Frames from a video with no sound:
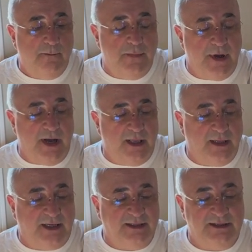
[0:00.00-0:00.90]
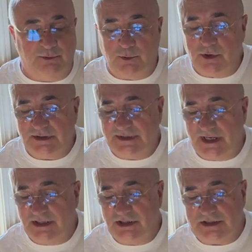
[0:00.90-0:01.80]
But like I said, we want to
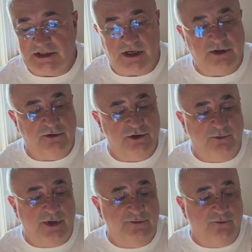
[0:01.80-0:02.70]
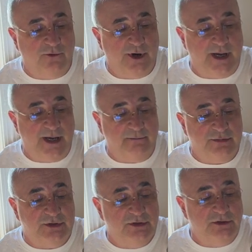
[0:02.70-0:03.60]
stay just under twenty-four
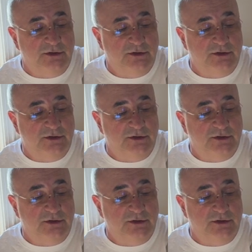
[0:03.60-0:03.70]
amps.